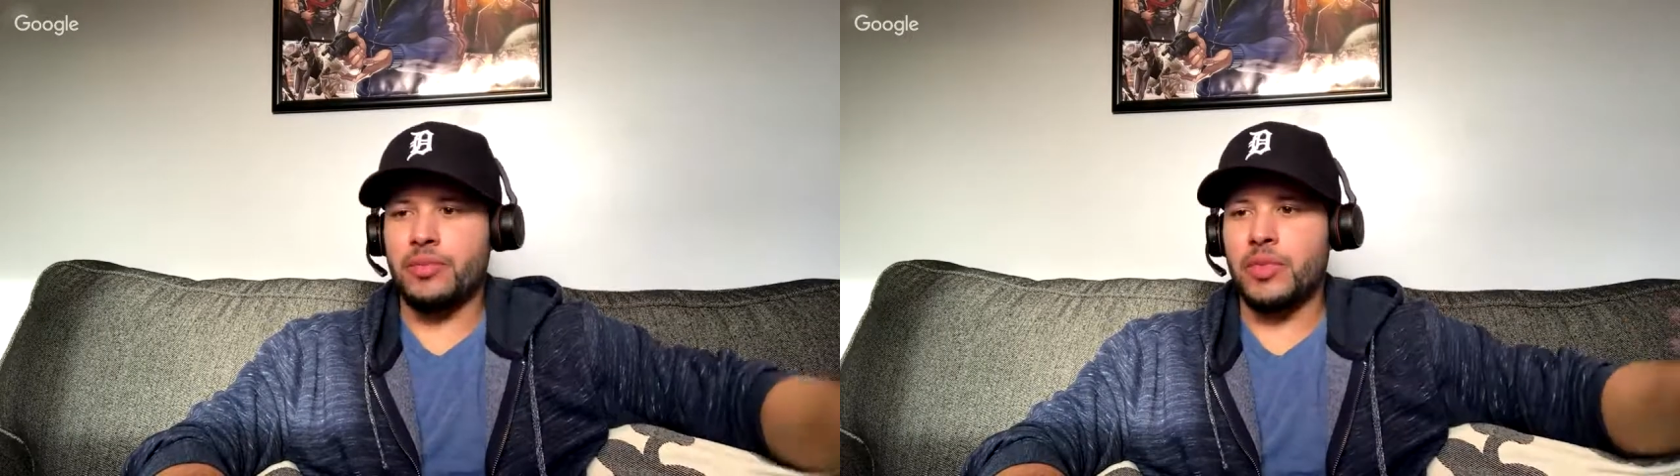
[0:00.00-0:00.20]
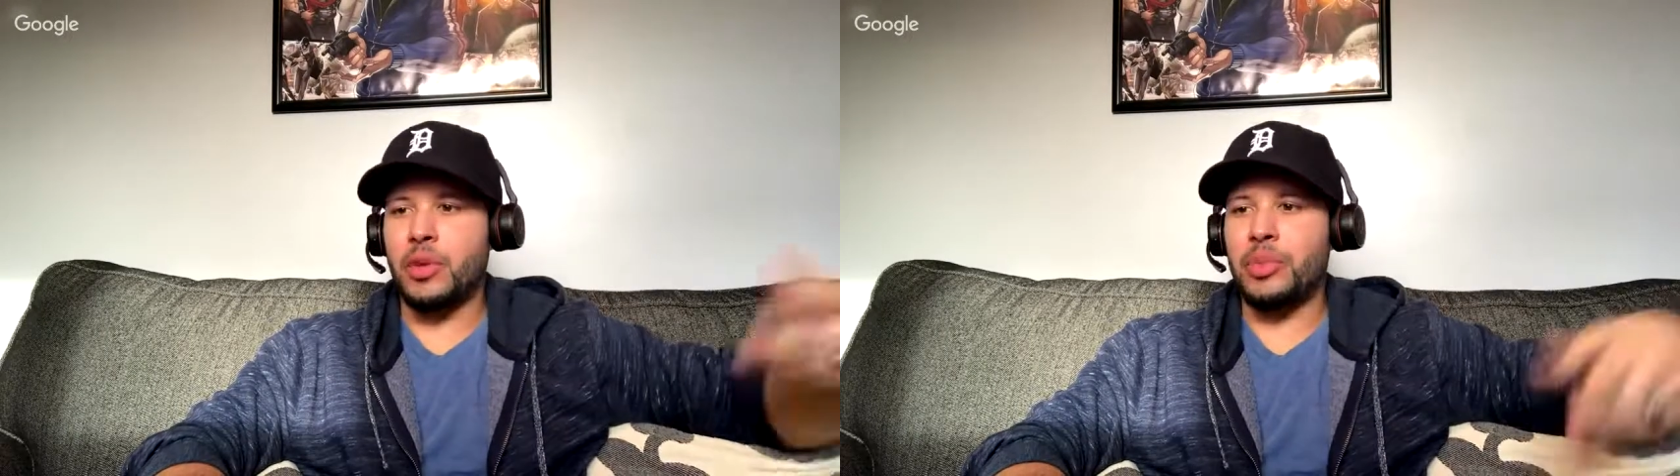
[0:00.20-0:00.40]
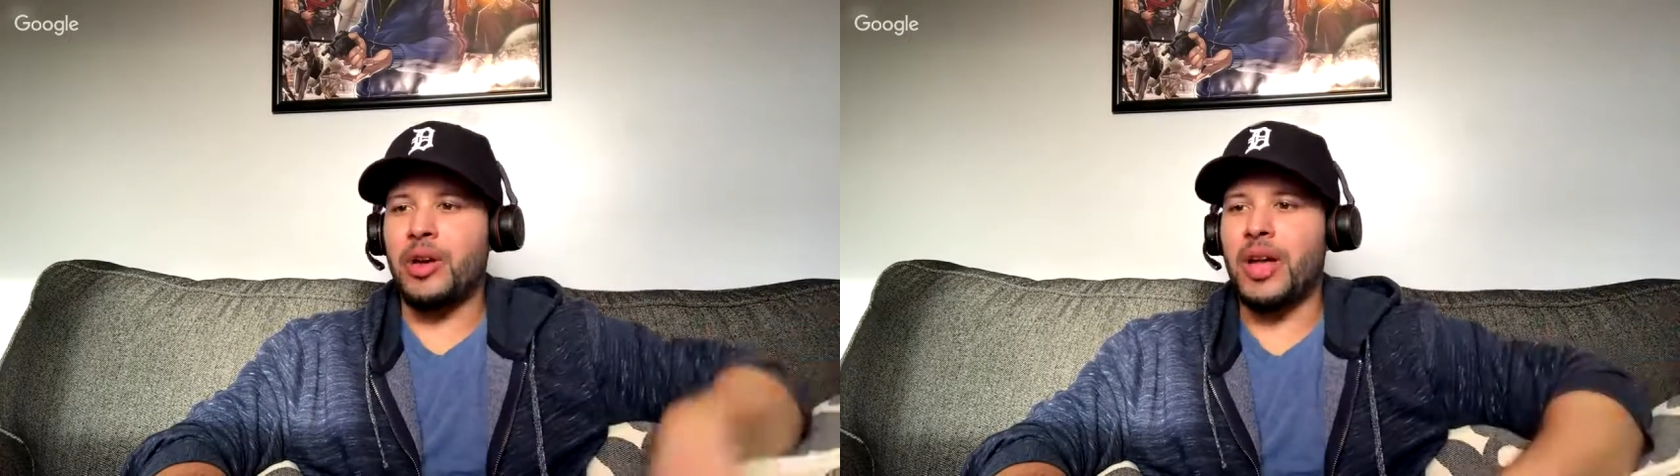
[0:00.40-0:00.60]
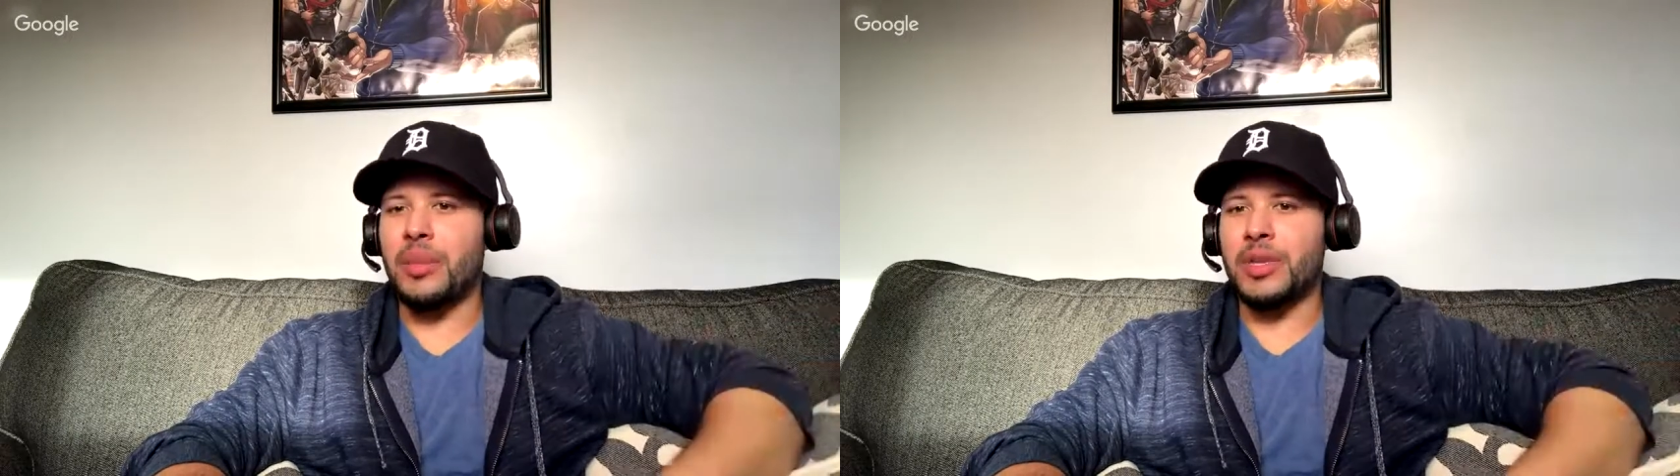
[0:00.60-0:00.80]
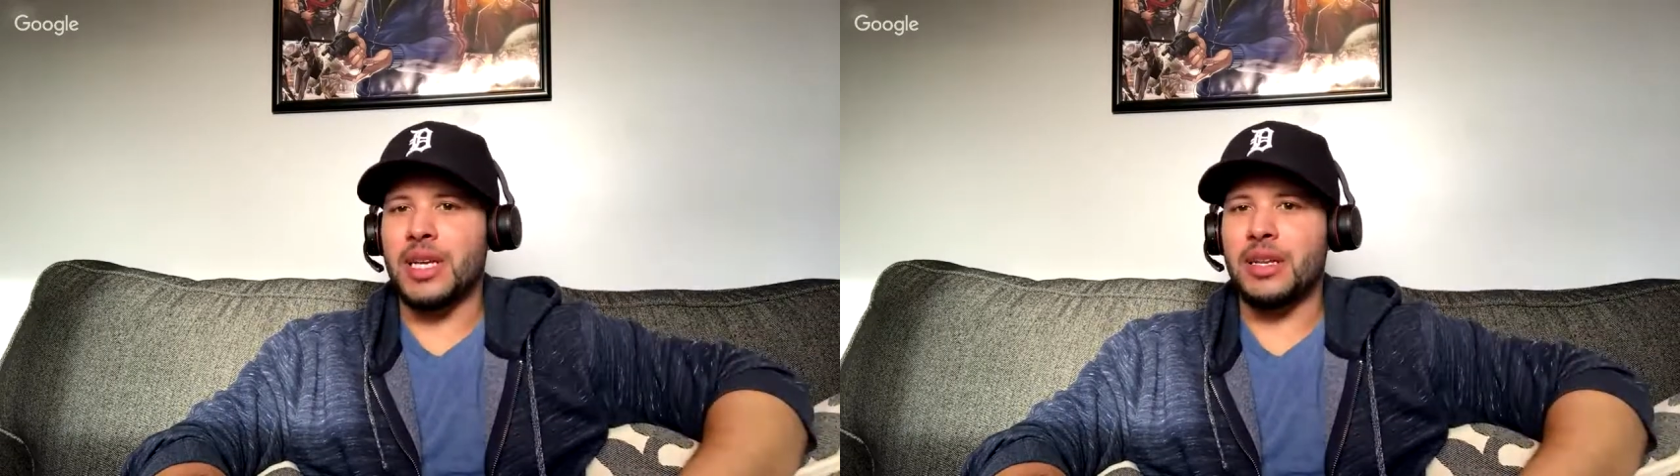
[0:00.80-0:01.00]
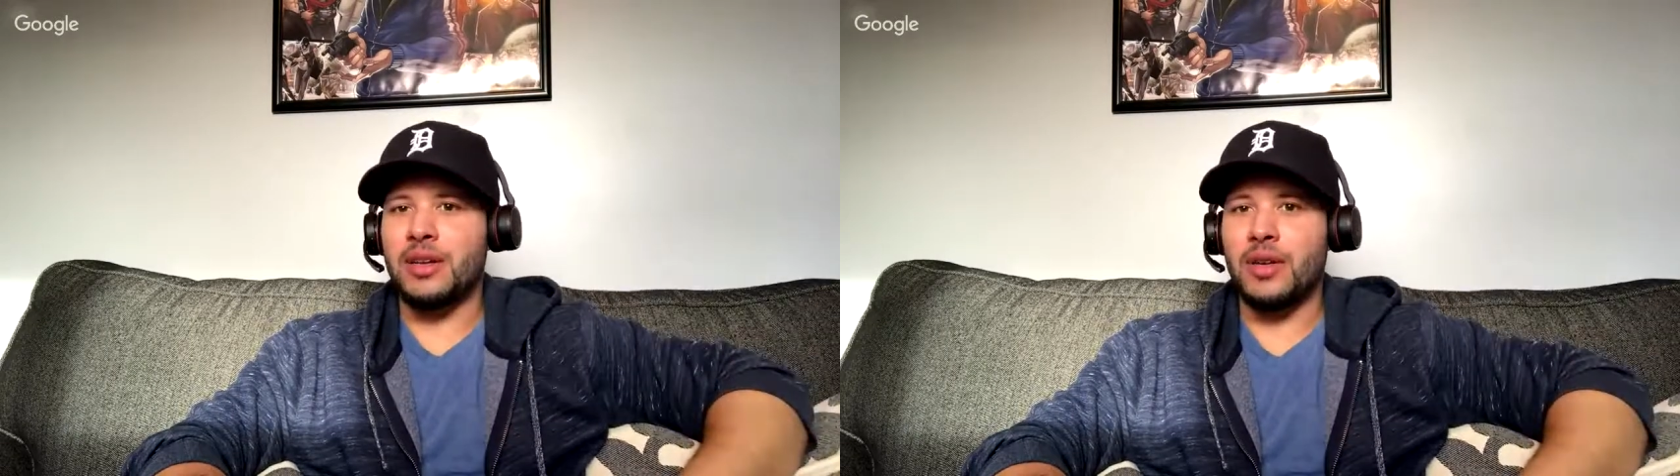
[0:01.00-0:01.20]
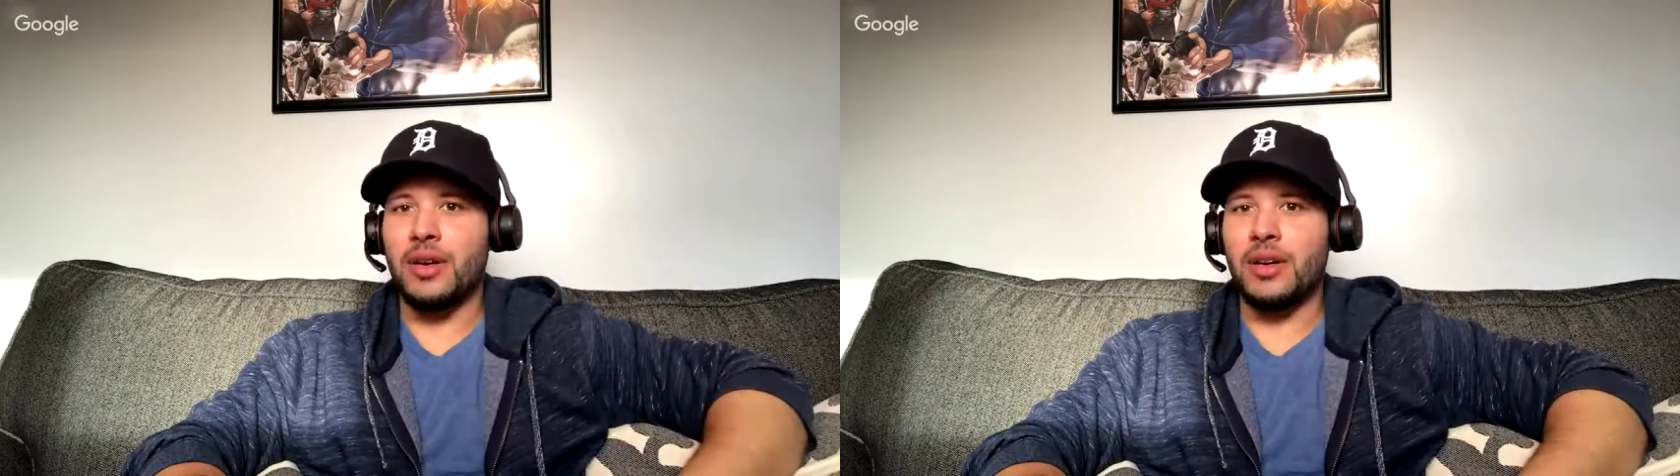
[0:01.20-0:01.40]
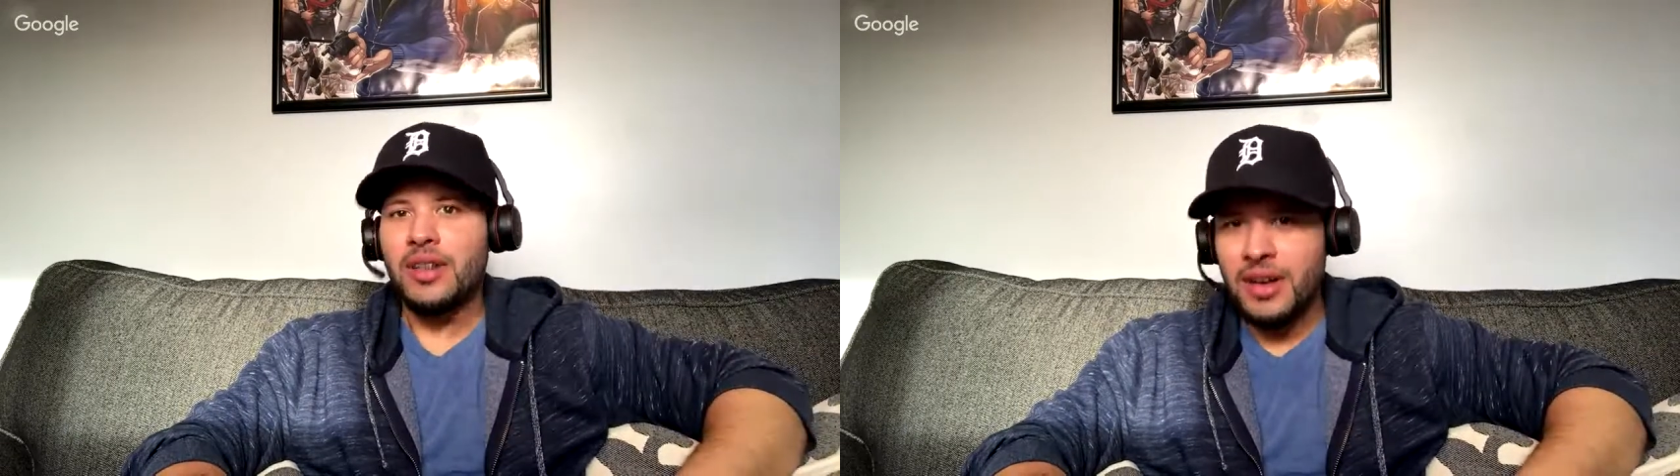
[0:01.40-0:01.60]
they'll be on Amazon or